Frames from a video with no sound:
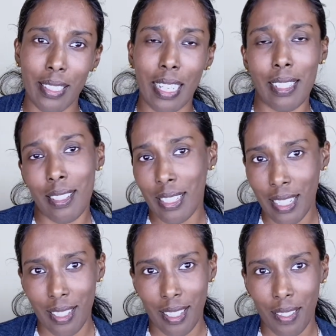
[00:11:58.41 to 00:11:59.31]
that is
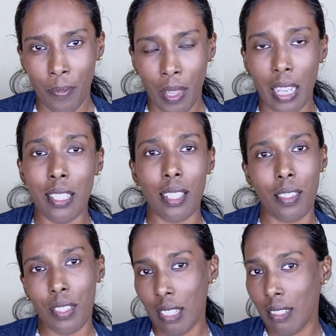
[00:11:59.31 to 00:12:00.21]
needed, instead
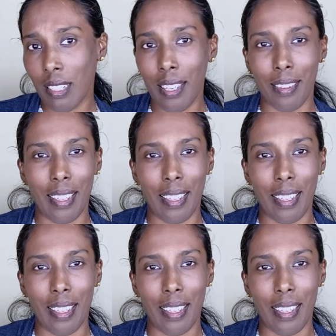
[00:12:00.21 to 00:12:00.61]
of just saying